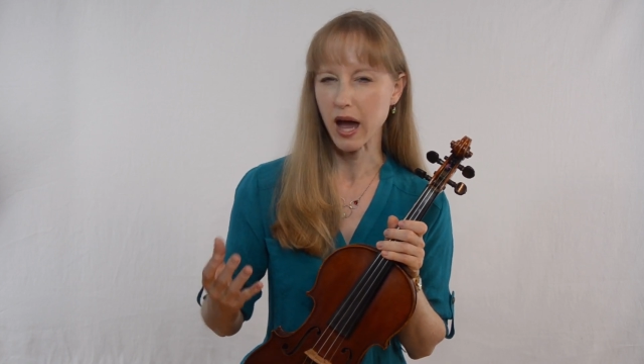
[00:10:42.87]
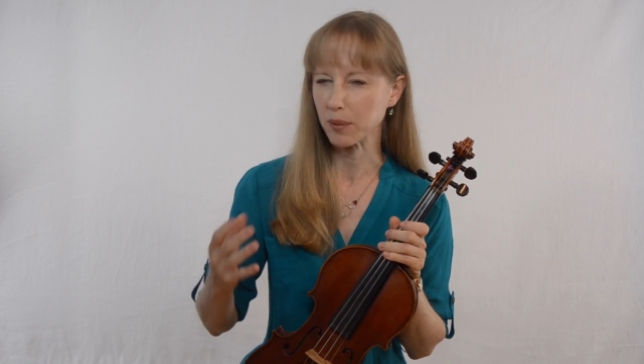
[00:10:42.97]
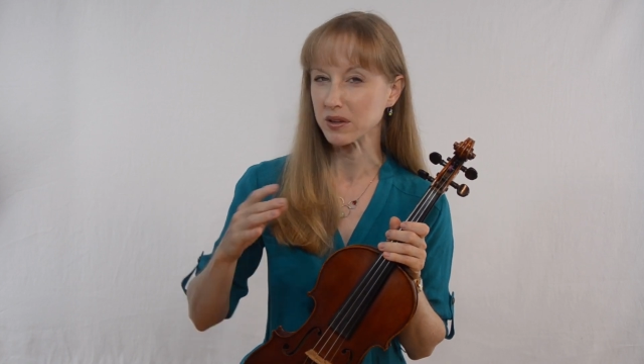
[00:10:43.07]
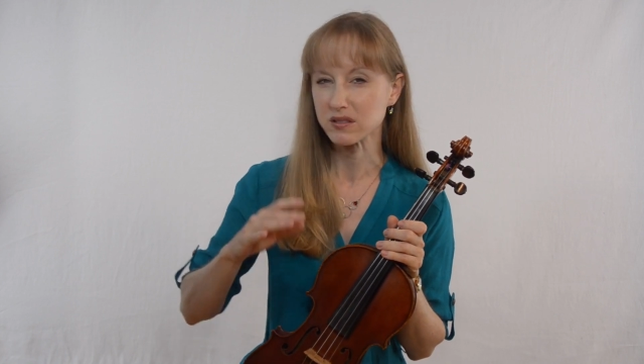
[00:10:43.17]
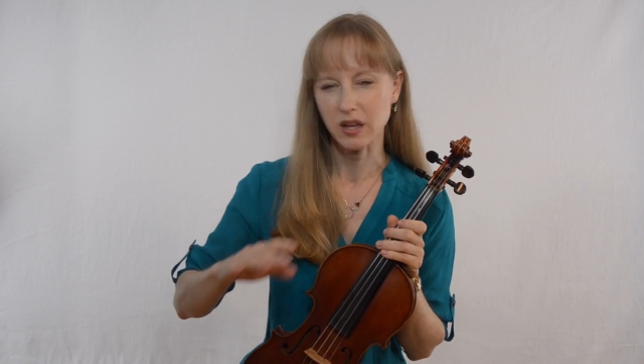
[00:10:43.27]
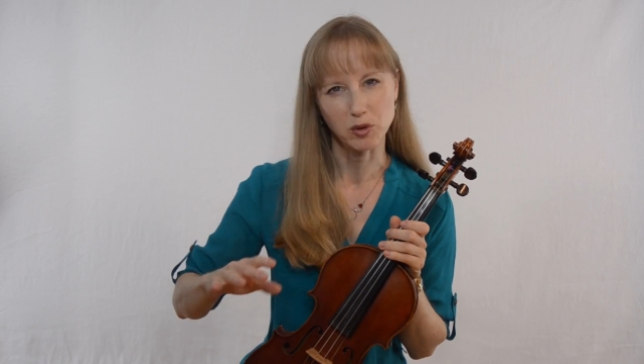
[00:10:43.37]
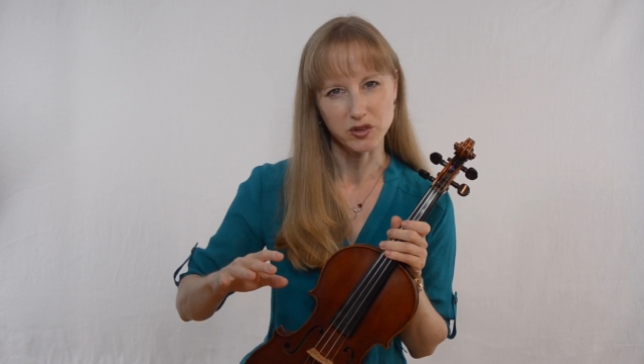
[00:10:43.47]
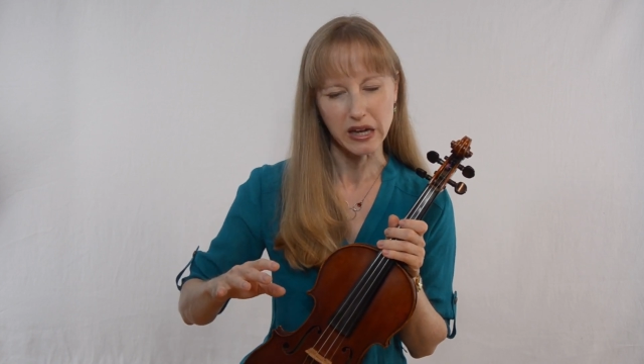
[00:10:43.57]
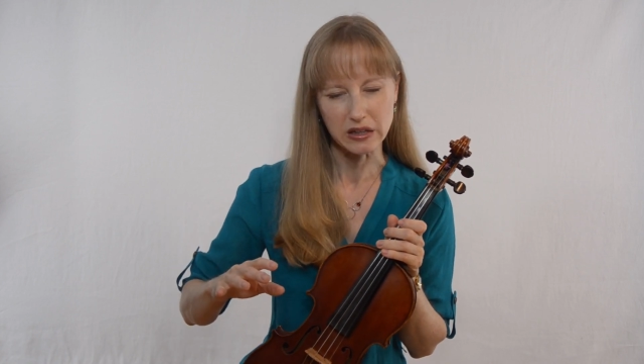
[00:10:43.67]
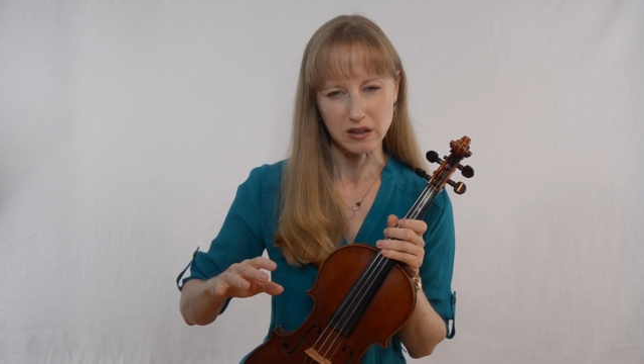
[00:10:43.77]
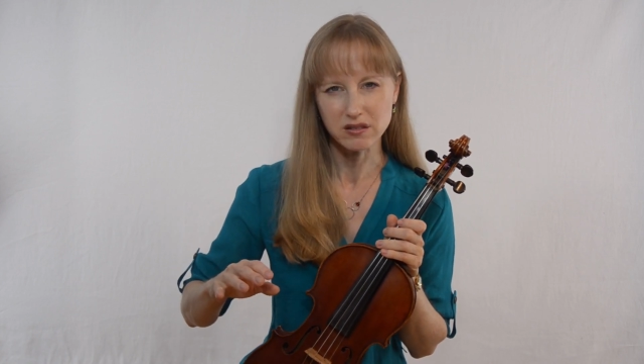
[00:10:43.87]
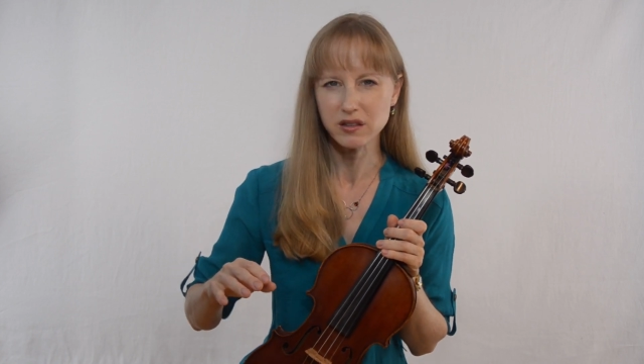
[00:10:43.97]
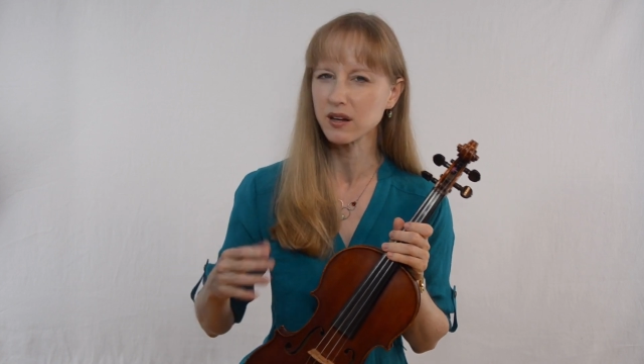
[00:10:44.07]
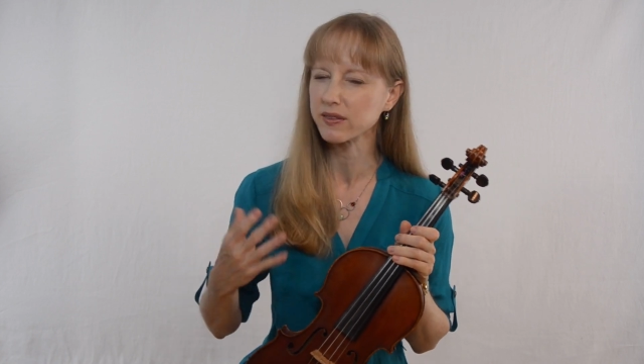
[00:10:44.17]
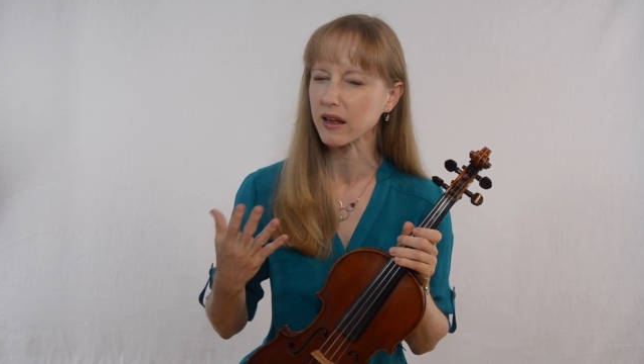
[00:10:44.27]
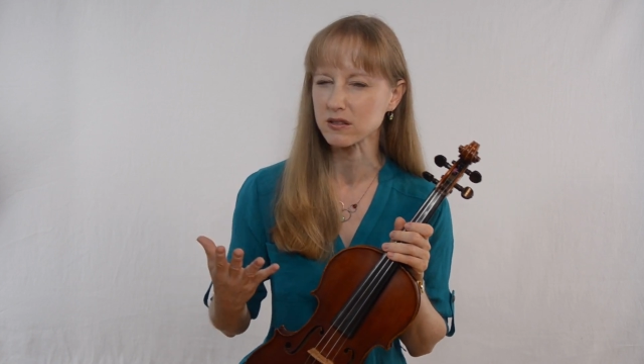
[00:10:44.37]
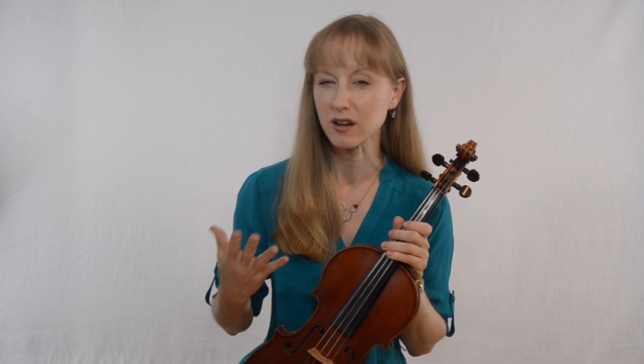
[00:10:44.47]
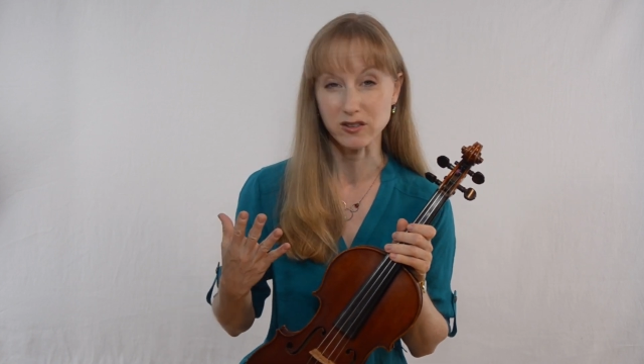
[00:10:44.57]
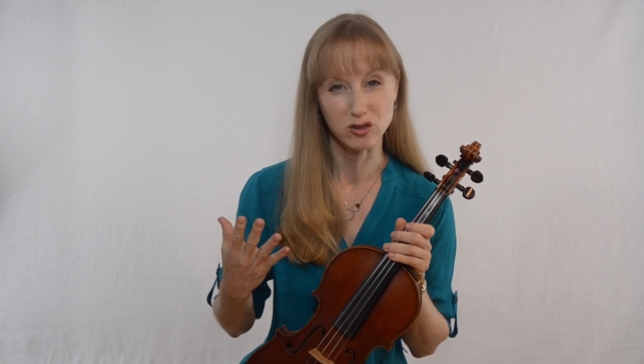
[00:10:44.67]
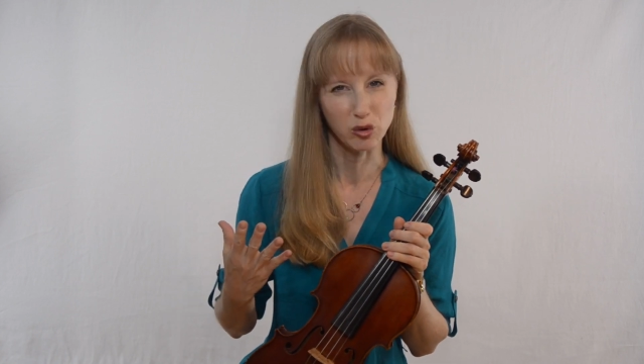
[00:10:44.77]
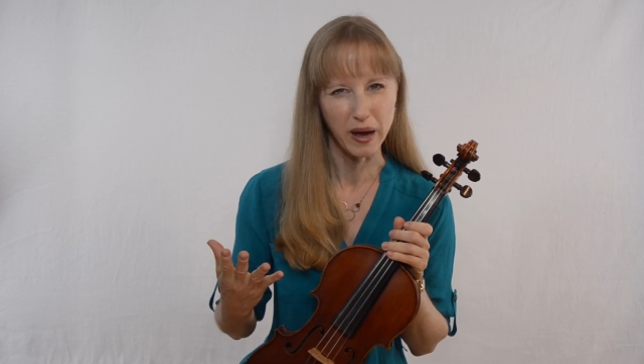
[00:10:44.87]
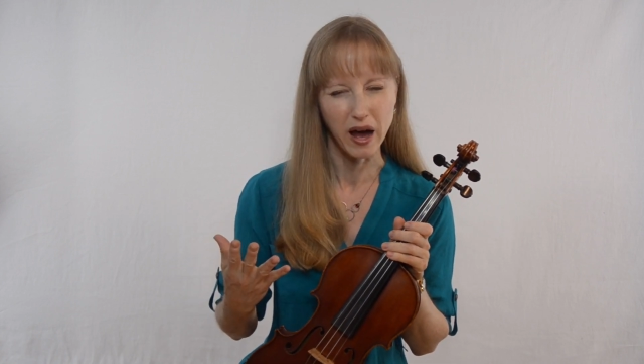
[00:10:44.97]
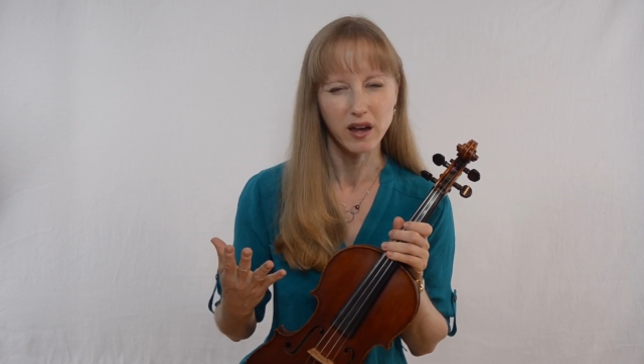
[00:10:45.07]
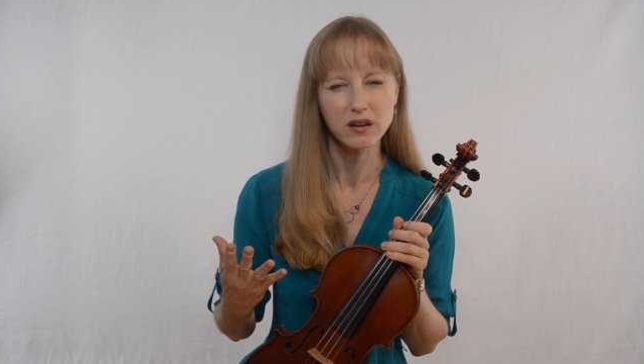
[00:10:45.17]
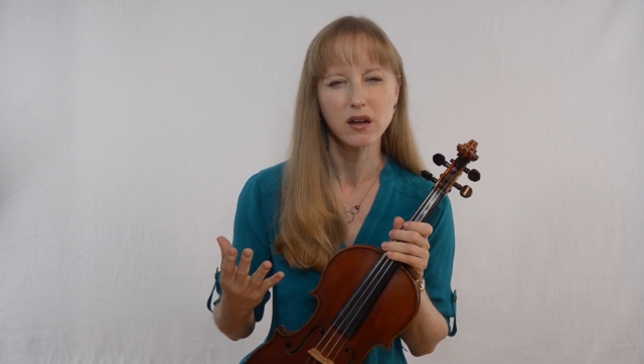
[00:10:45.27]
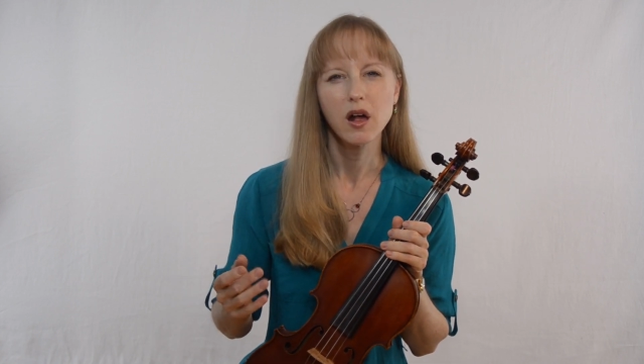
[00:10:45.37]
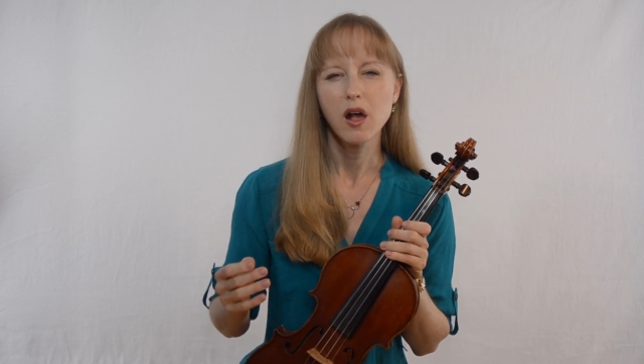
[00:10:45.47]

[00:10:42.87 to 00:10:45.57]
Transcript: happen simultaneously, and that's not so bad,